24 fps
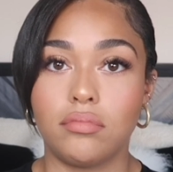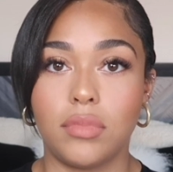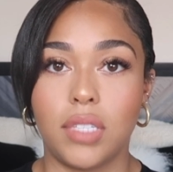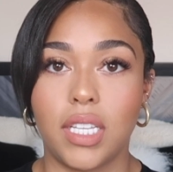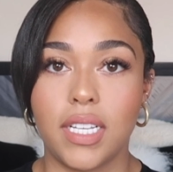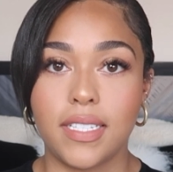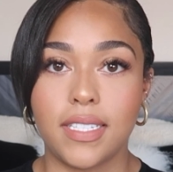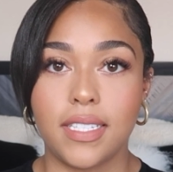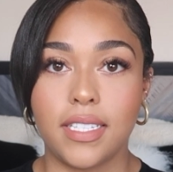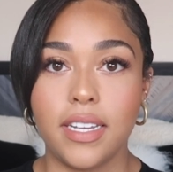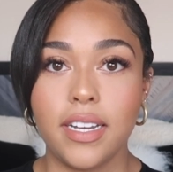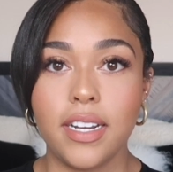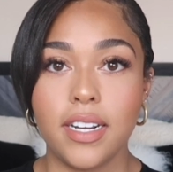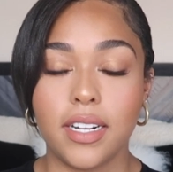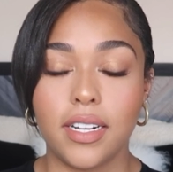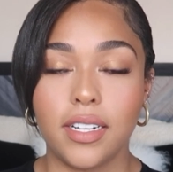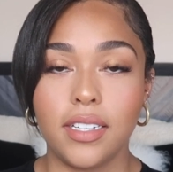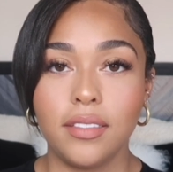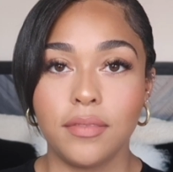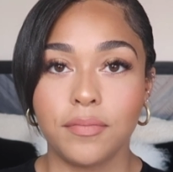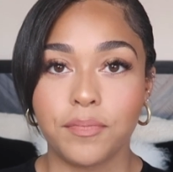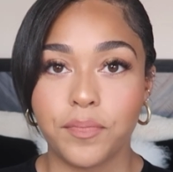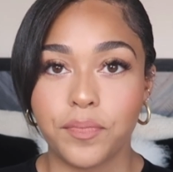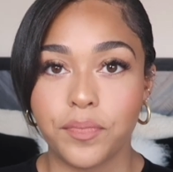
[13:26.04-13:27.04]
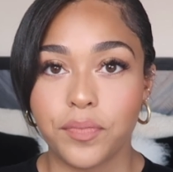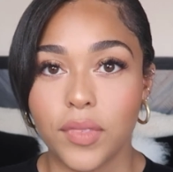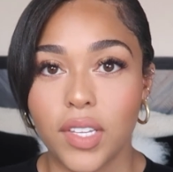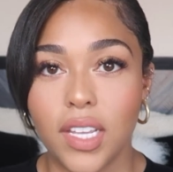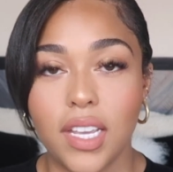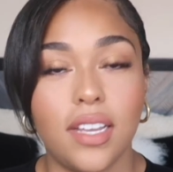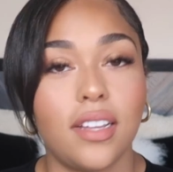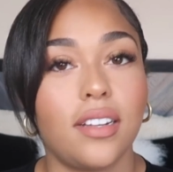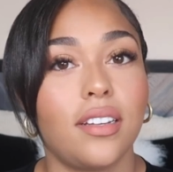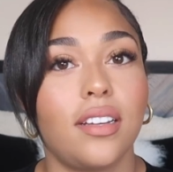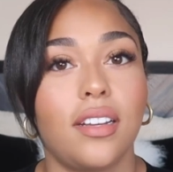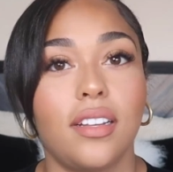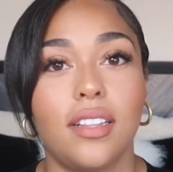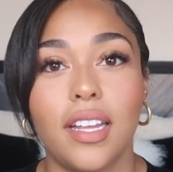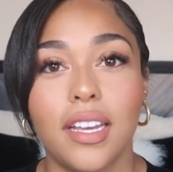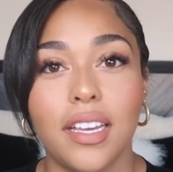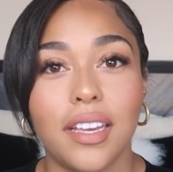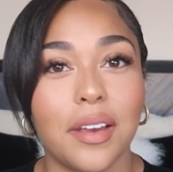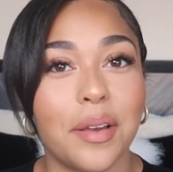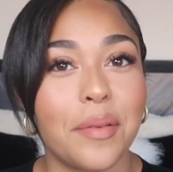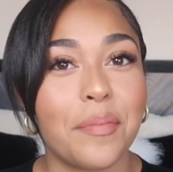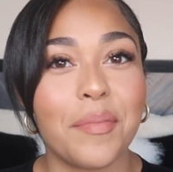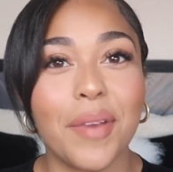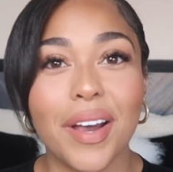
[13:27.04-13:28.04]
this year, in
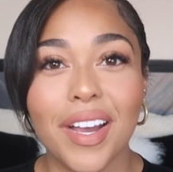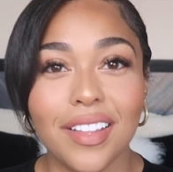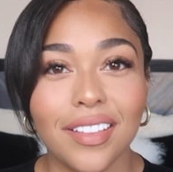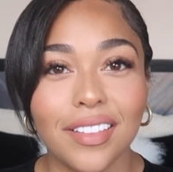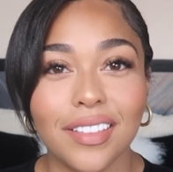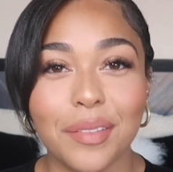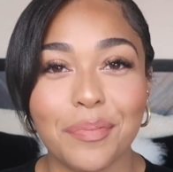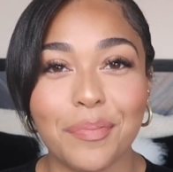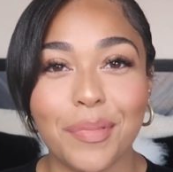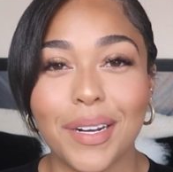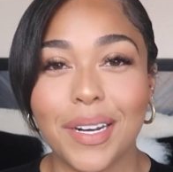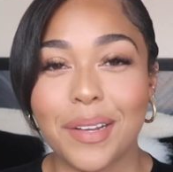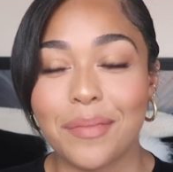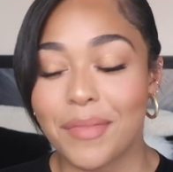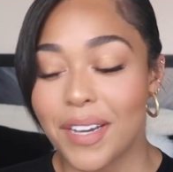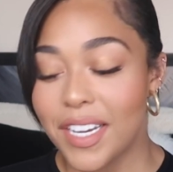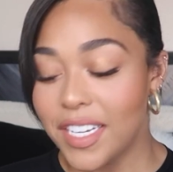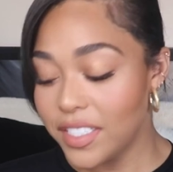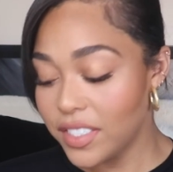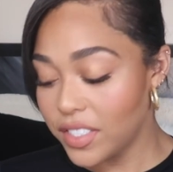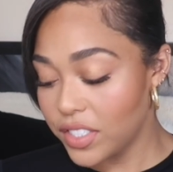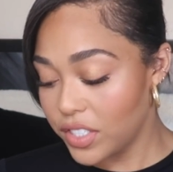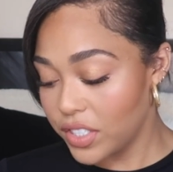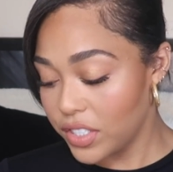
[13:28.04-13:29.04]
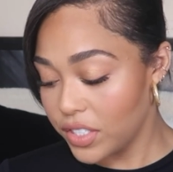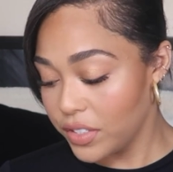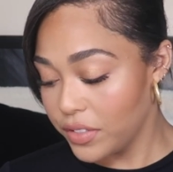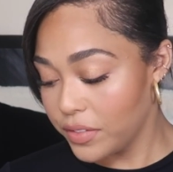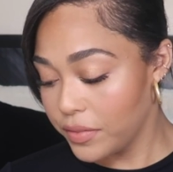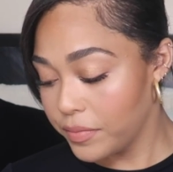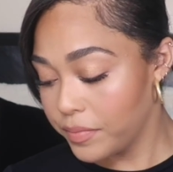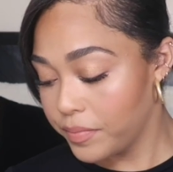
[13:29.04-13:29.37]
like a month pretty much.